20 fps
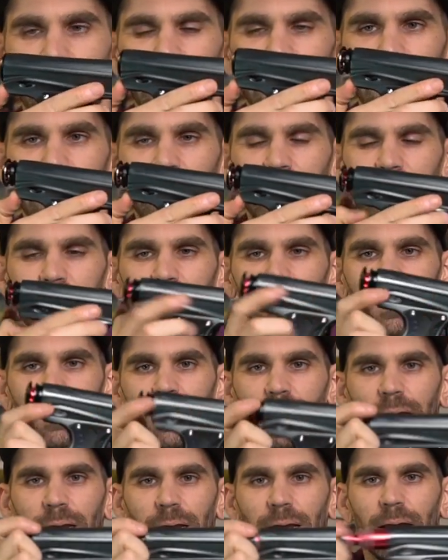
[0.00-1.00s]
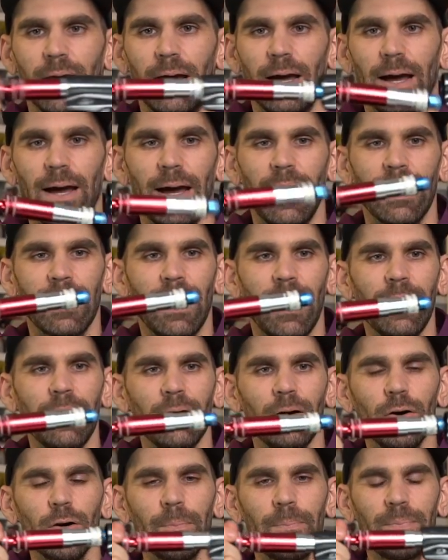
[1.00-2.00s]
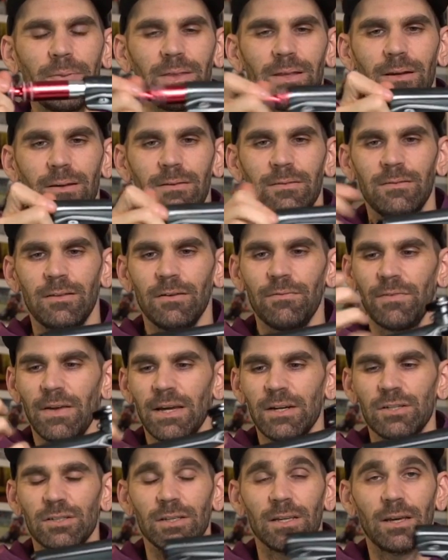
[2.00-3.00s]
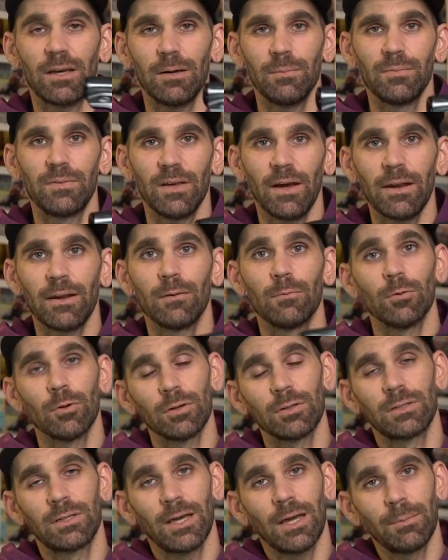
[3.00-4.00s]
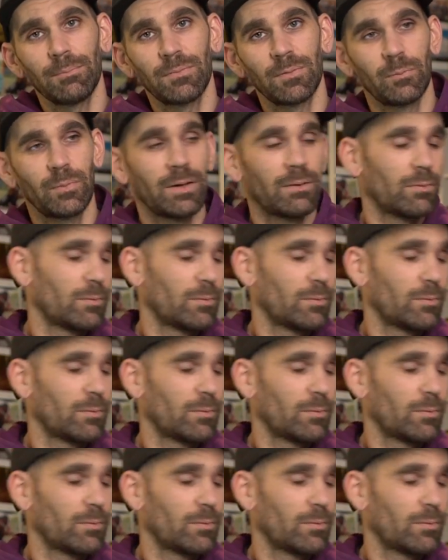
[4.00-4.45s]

and I kind of hope that stuff actually comes out at World Cup to be able